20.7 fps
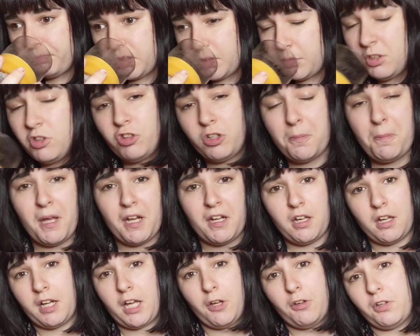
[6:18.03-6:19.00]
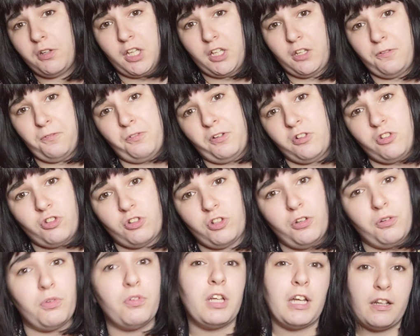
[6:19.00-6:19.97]
Which, depending on how you like your French
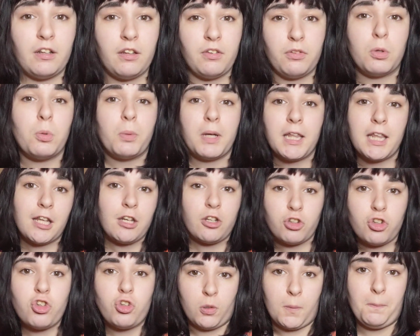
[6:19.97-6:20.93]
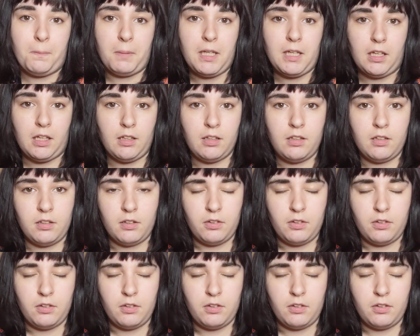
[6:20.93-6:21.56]
toast, that is the way that it should be.